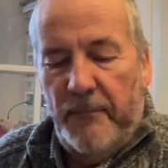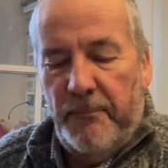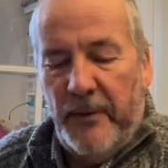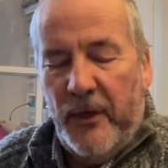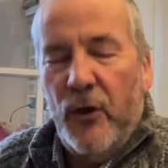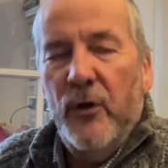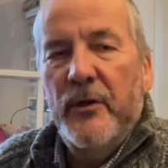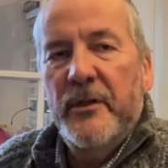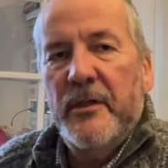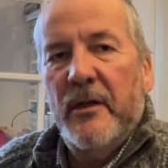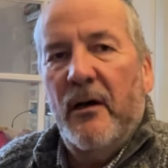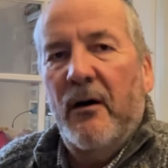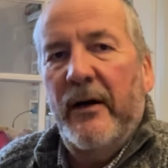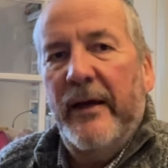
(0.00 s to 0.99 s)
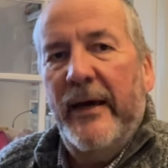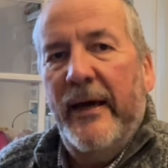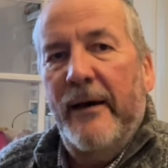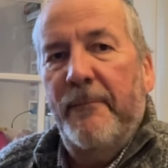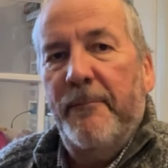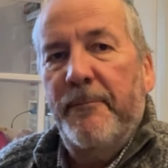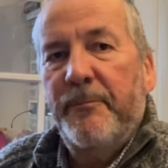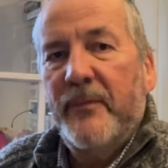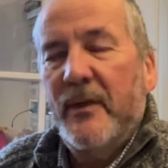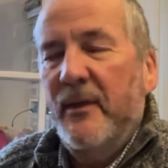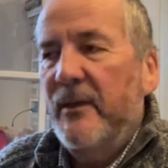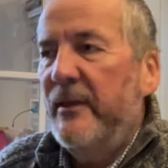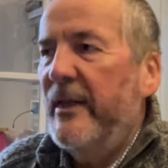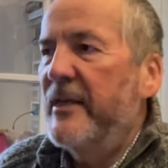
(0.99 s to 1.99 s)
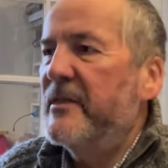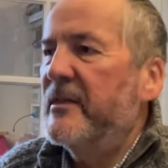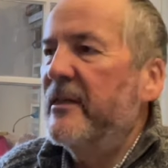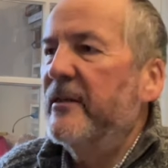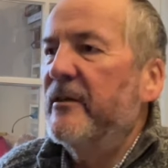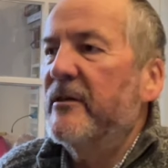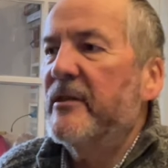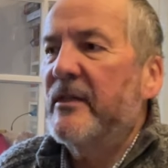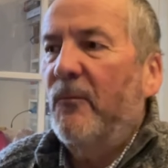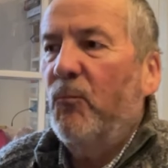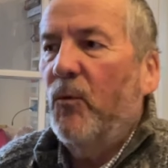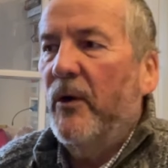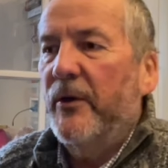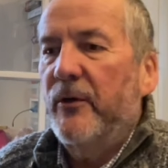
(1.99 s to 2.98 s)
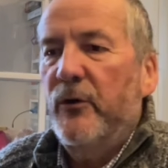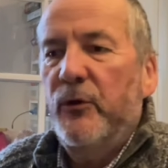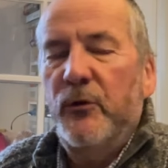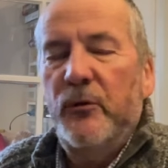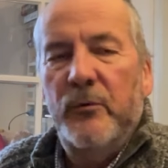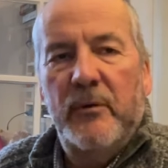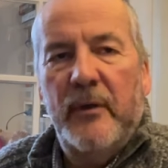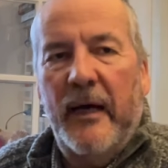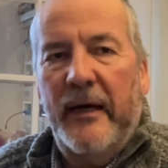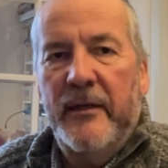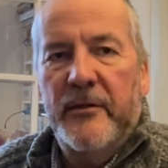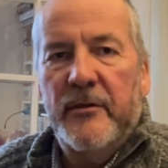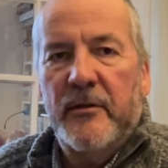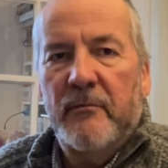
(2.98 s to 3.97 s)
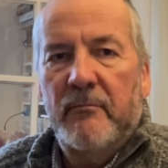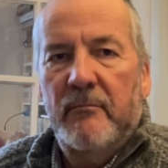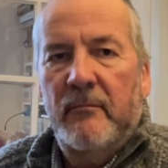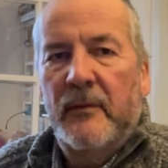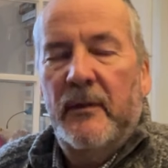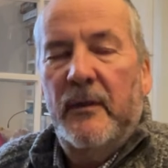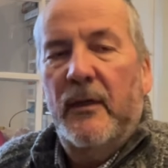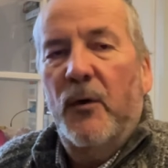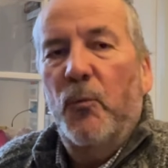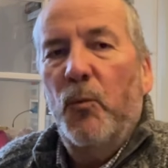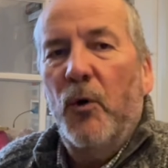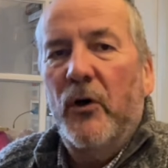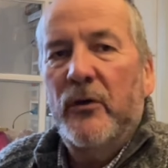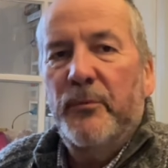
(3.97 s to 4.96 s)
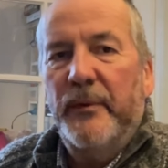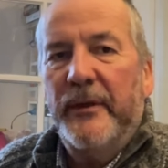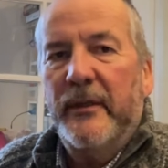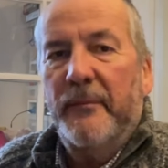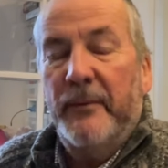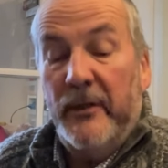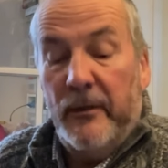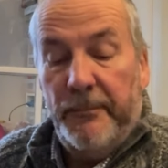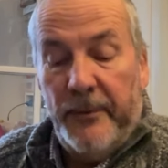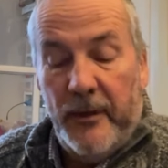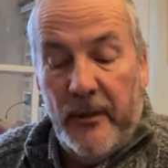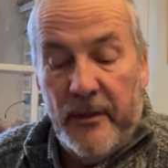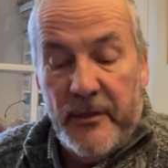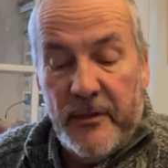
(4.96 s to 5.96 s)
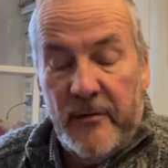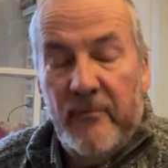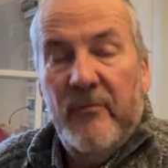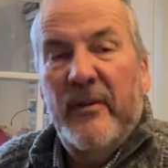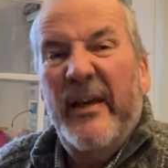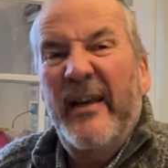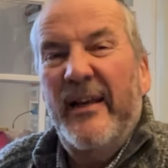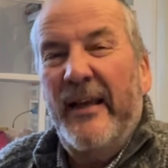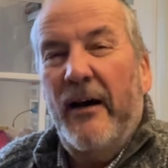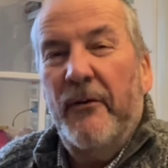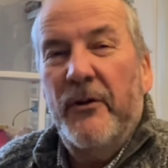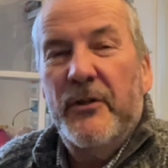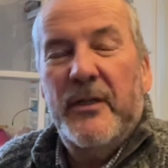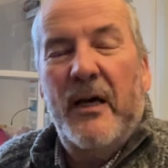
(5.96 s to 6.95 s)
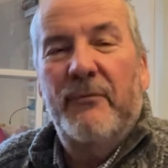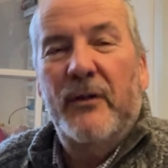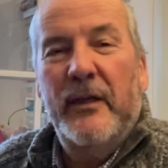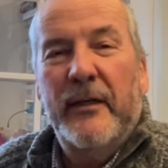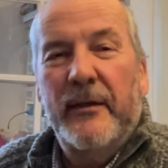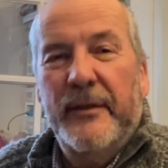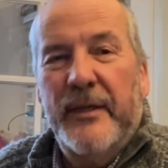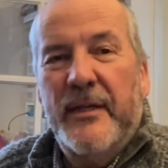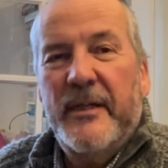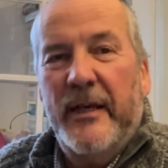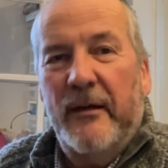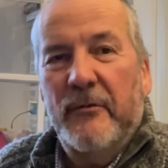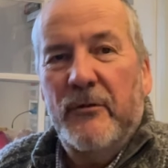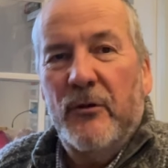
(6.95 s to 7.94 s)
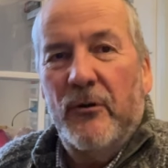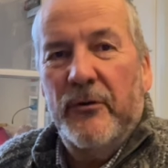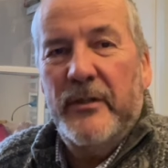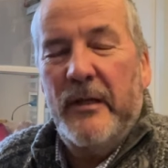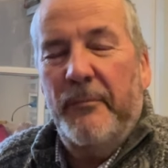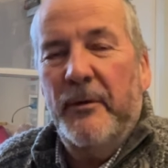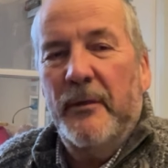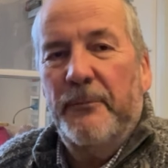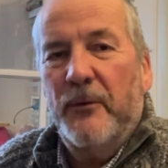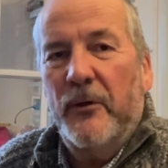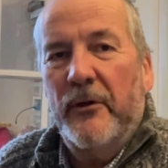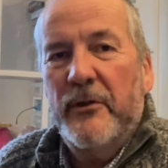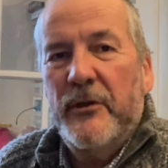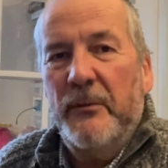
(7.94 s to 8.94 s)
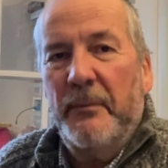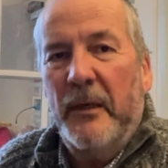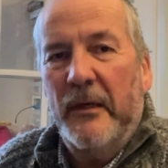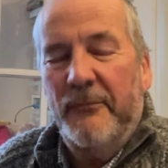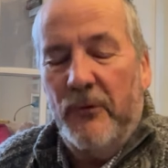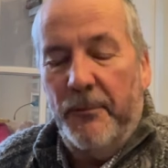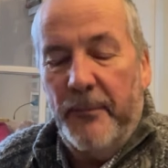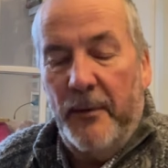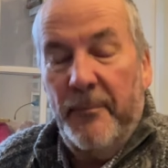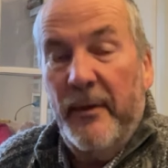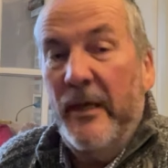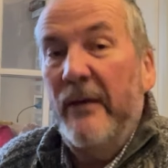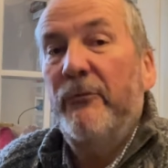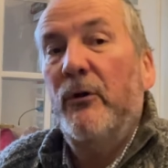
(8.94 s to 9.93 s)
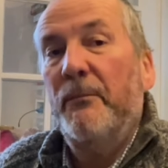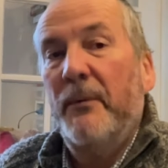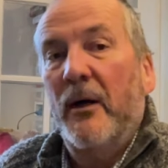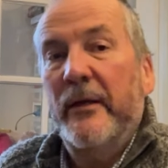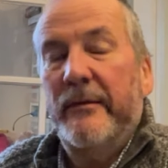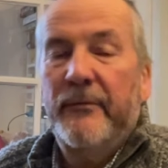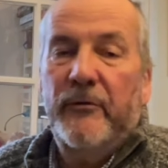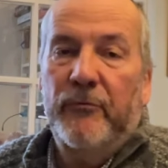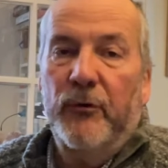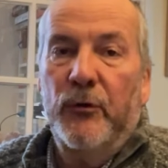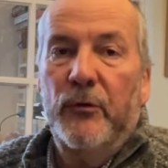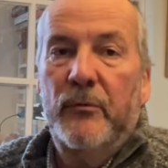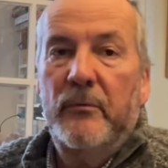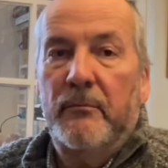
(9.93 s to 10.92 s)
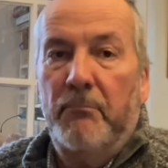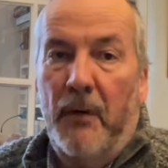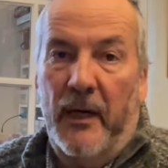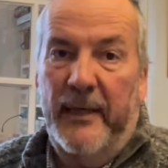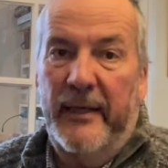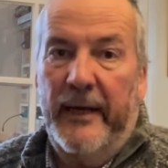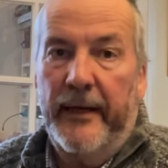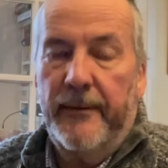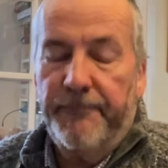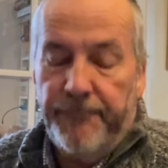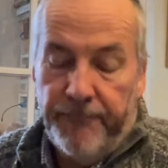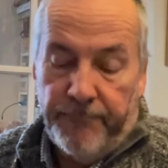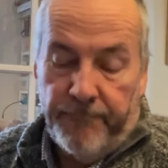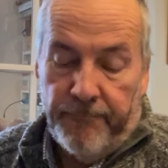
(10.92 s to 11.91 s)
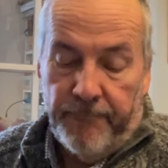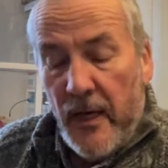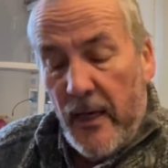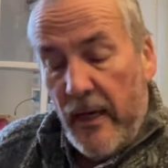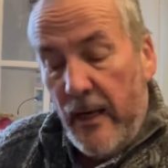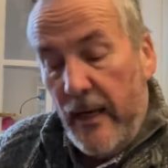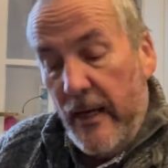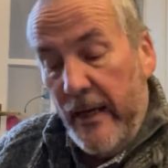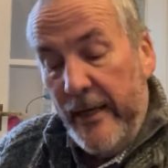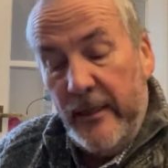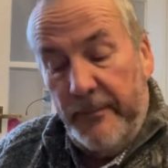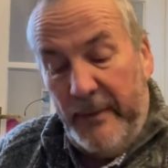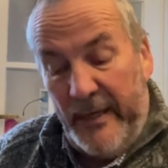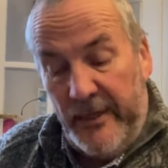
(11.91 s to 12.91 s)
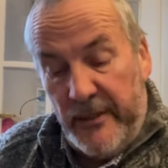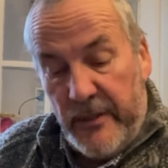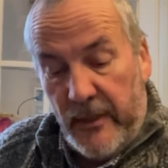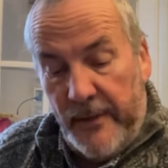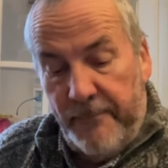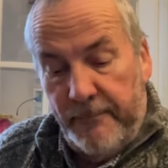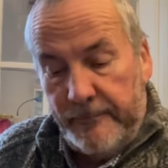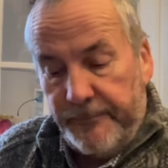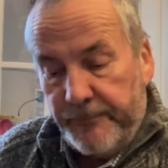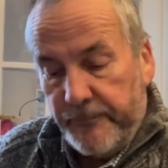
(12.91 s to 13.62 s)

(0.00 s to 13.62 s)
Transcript: because I am listed as someone who has worked with them in the past, they allow you to have a little discount on some of the products you buy from them if you buy them through my link. In the meantime,